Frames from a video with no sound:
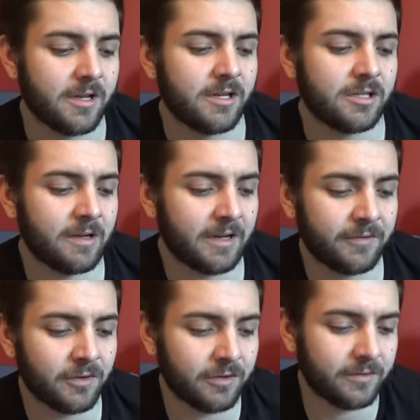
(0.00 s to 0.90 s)
So I
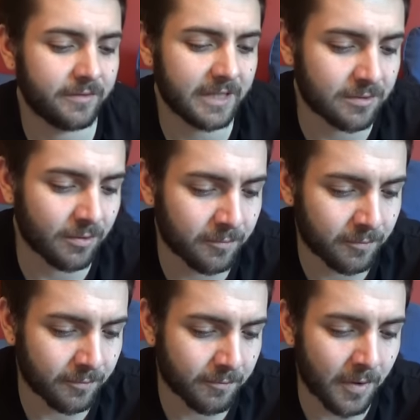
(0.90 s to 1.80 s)
thought this
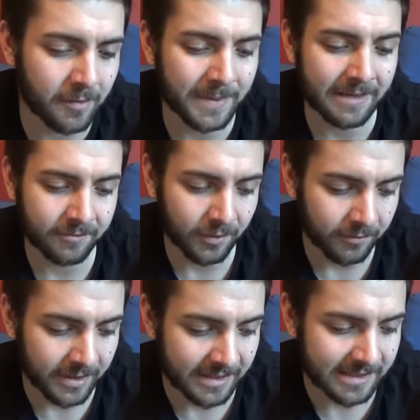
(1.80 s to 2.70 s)
one, while being fluffy, is